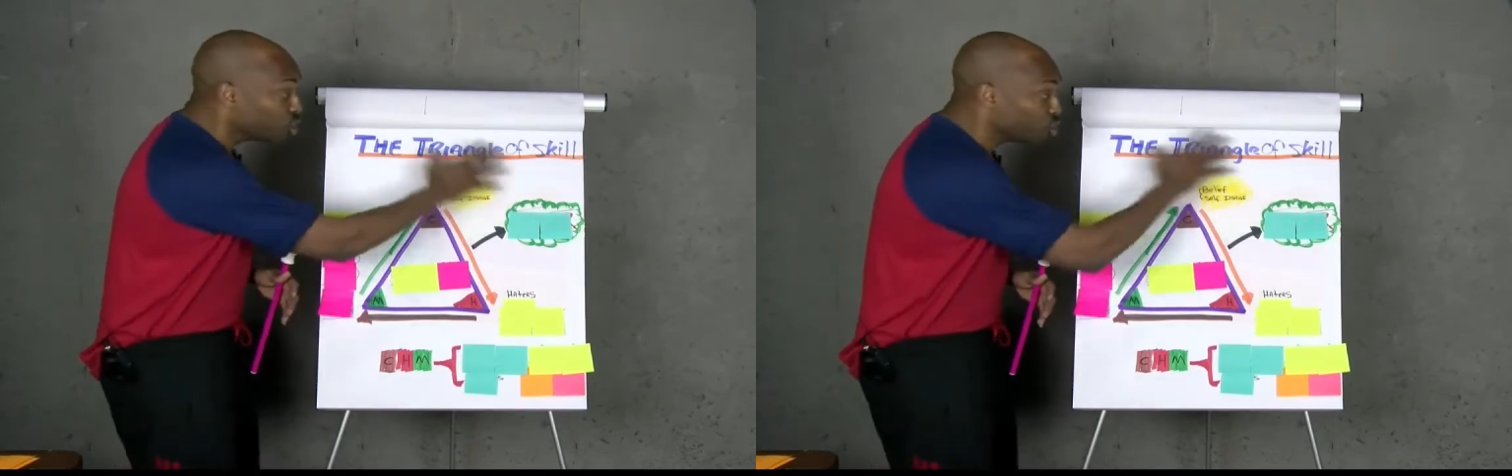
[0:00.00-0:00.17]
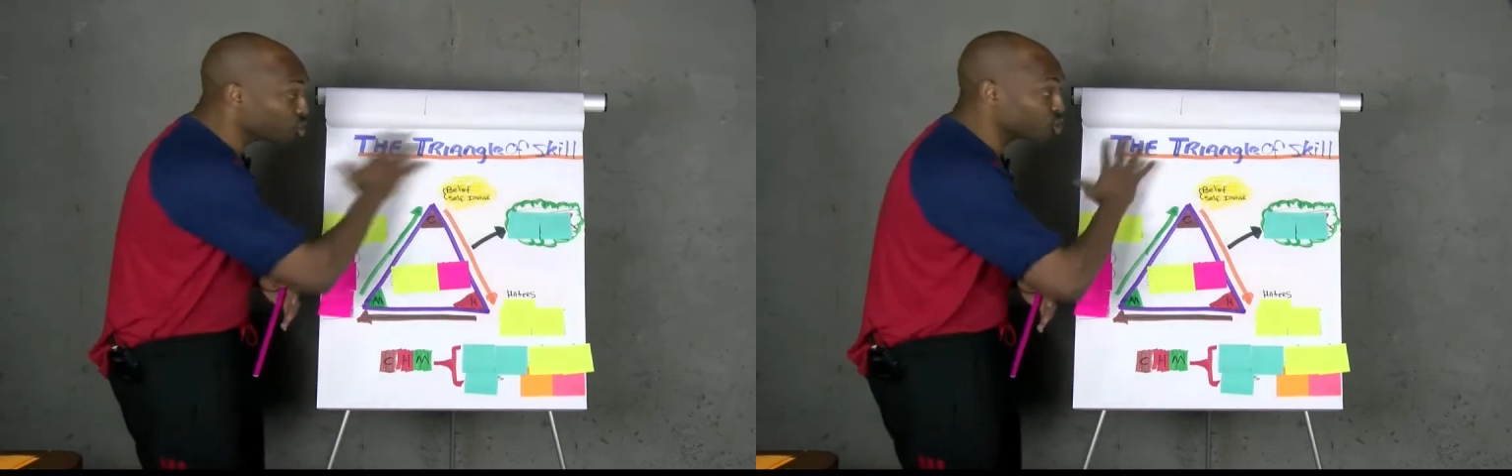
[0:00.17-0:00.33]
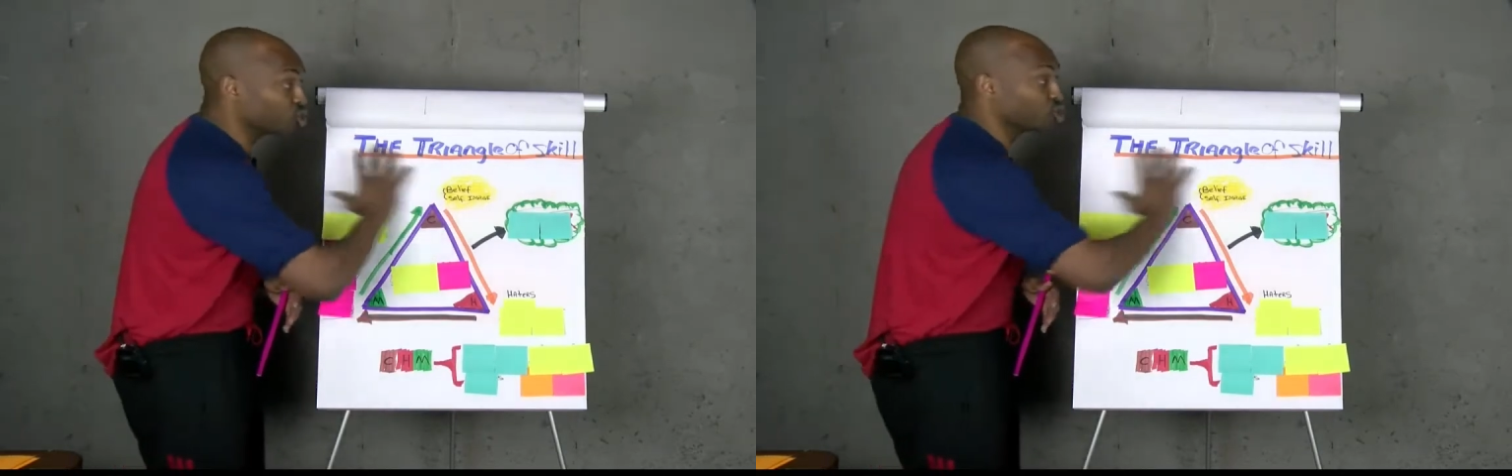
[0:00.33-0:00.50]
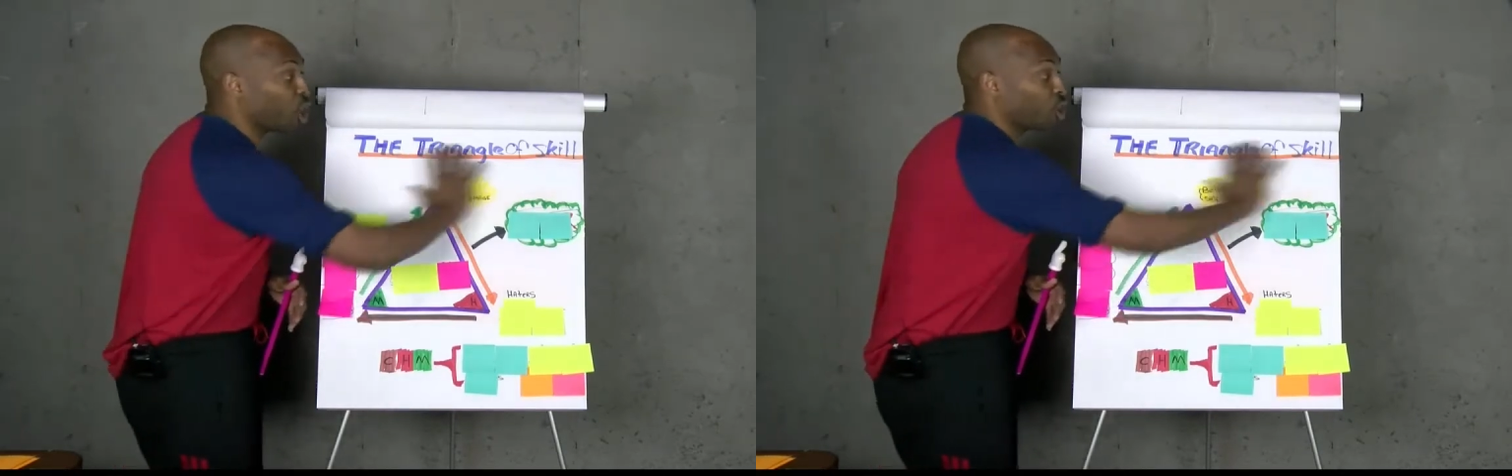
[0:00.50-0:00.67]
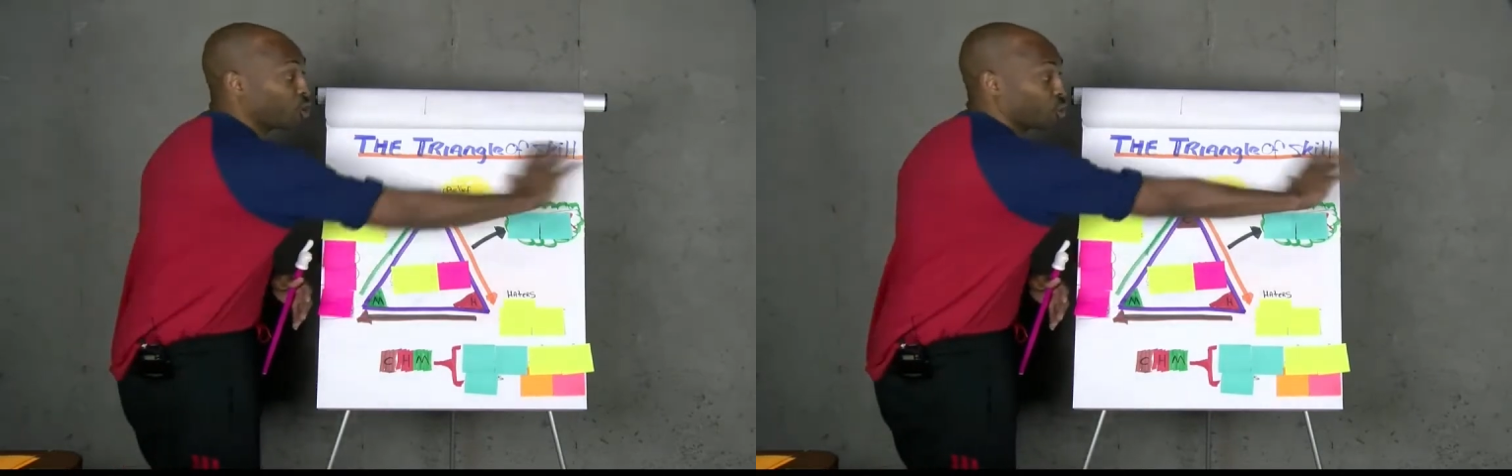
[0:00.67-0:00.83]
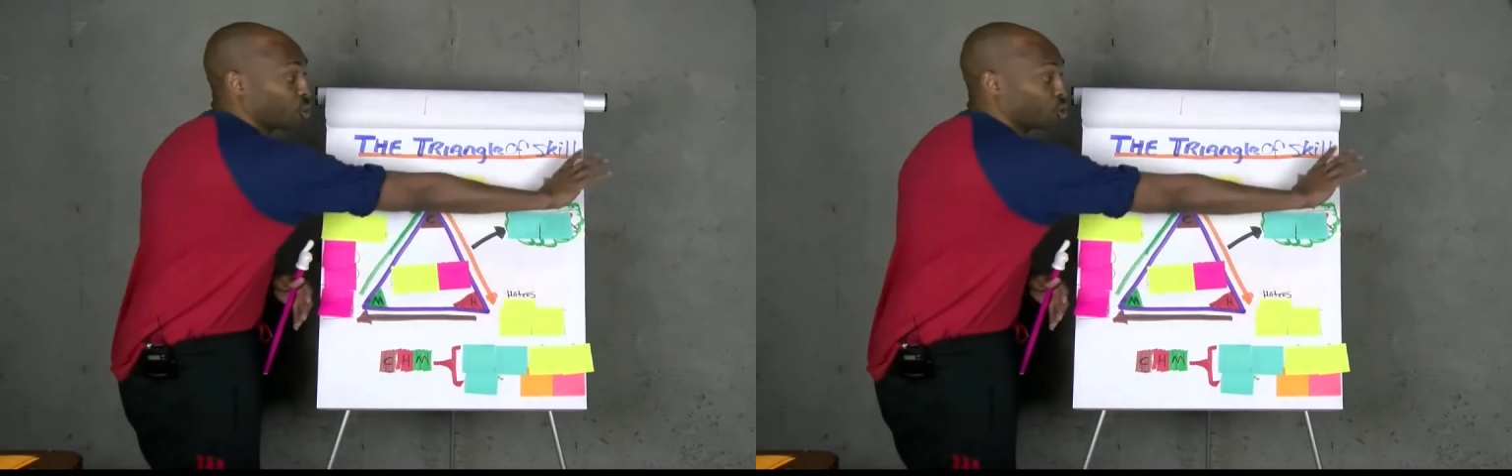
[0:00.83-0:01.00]
your
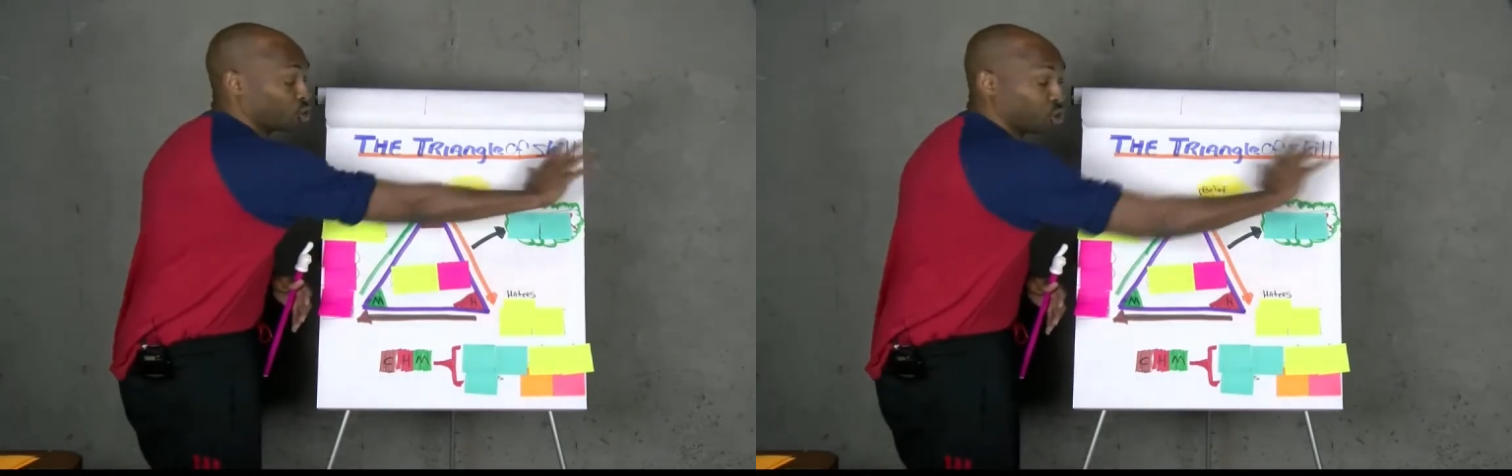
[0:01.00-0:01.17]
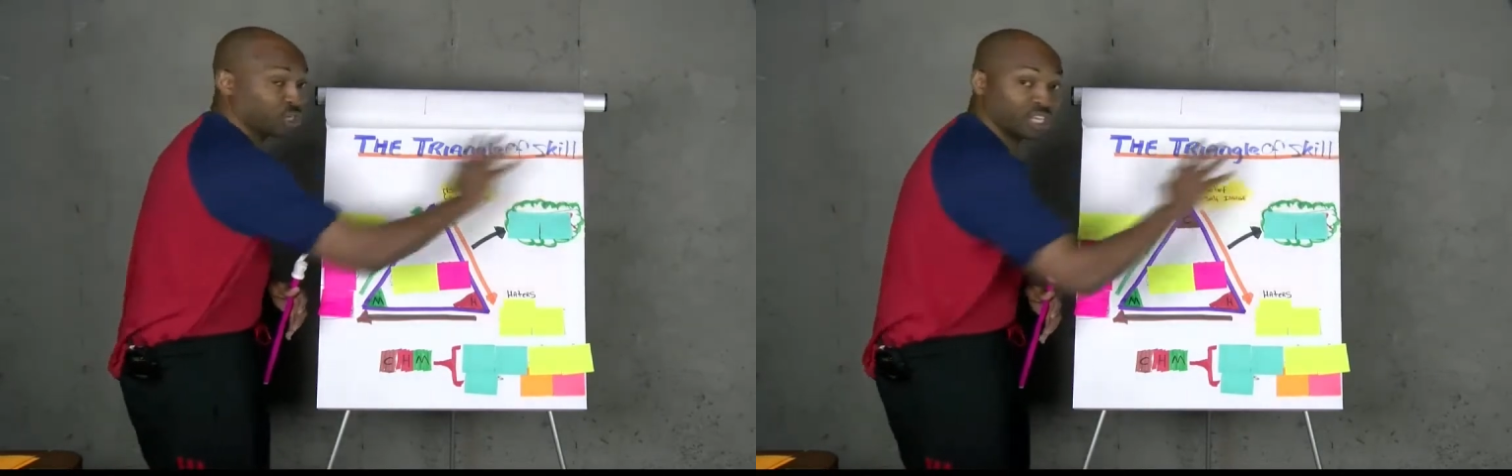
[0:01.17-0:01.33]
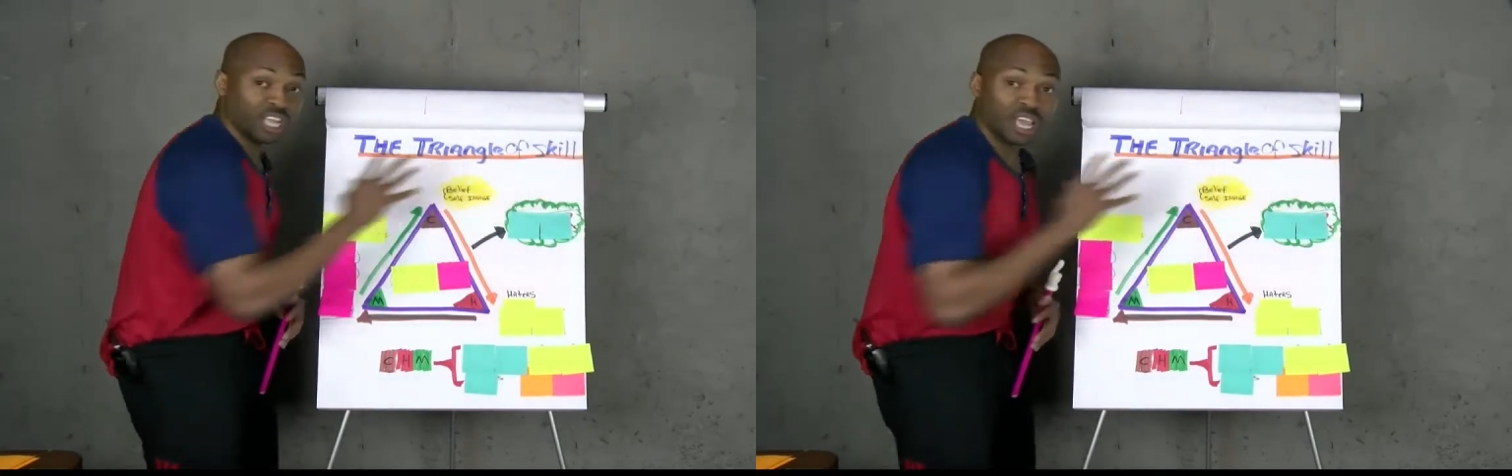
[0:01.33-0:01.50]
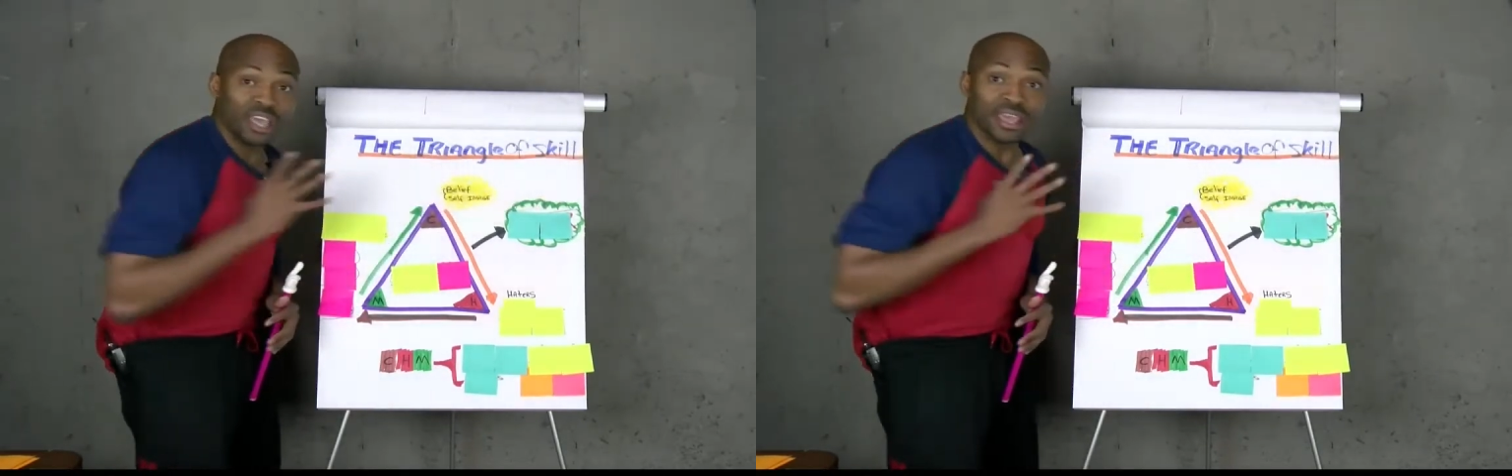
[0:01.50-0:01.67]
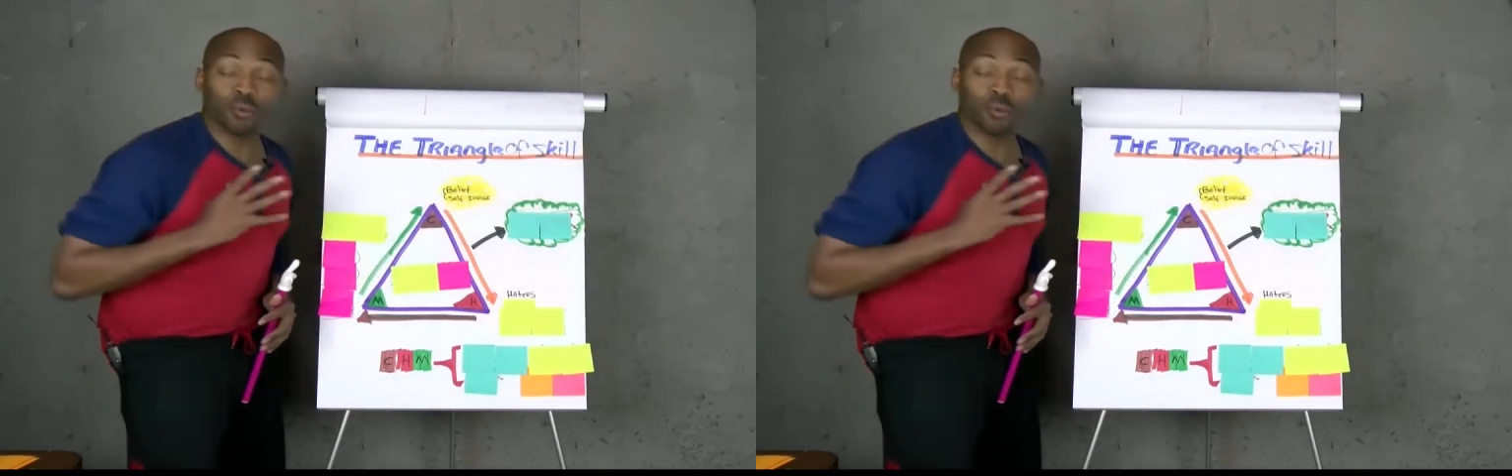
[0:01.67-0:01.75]
soccer journey